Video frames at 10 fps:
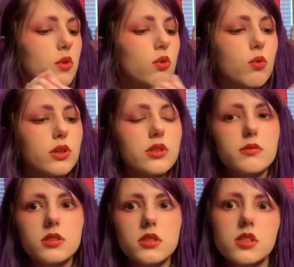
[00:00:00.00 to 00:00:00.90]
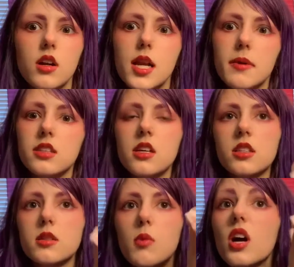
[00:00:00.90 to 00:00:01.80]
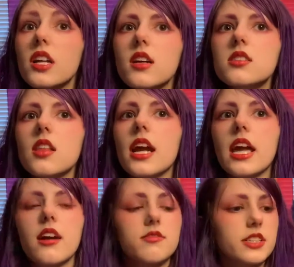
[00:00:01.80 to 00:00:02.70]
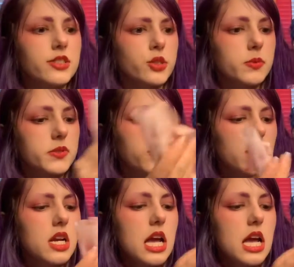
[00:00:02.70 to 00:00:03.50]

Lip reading: really, really sorry about the other products that I can't find dupes for.